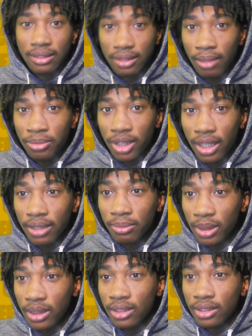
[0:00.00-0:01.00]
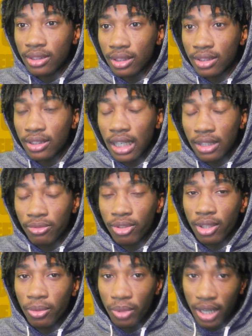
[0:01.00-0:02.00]
I'm trying to be
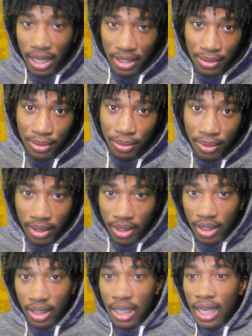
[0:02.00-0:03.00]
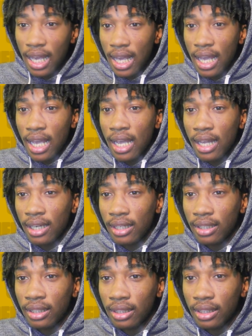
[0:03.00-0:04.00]
successful in what I do,
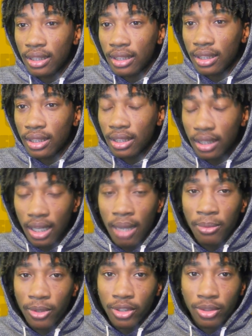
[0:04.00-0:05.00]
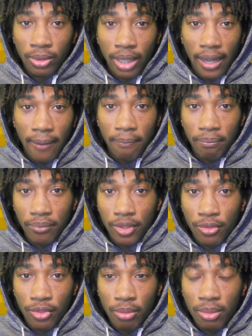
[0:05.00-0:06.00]
and I'm gonna do that.
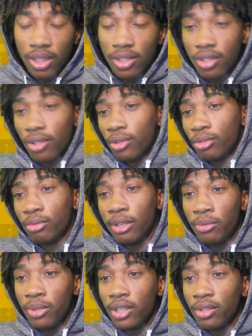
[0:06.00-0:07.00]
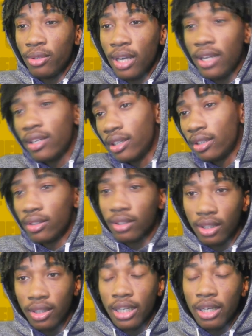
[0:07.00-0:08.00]
You feel me? So if we could do that, then
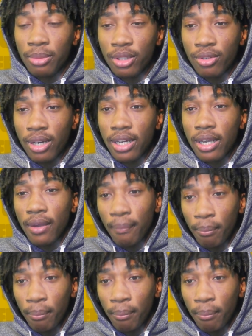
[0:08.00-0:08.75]
that'll be great.